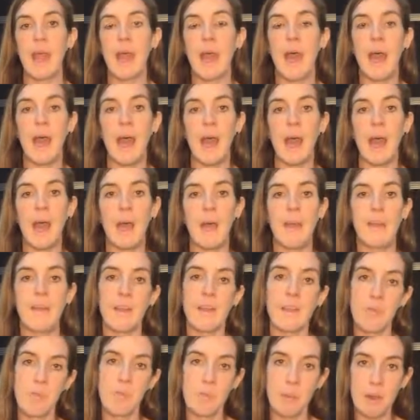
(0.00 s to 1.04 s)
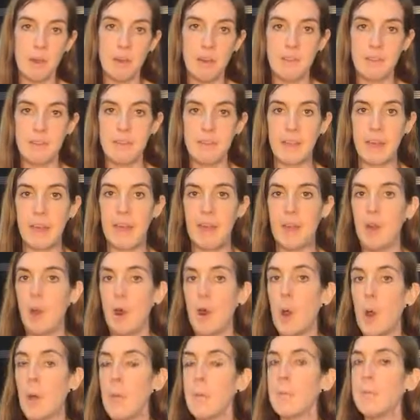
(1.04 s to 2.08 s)
And as part of that,
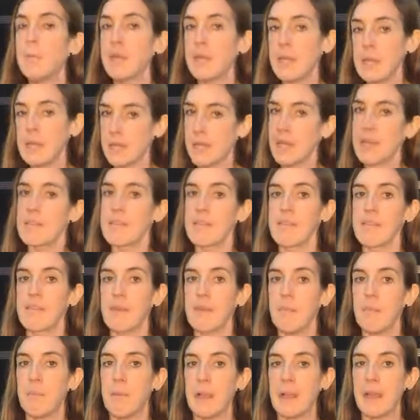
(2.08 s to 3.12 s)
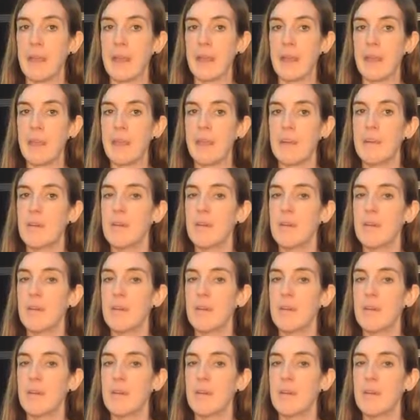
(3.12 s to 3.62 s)
on Monday's assembly,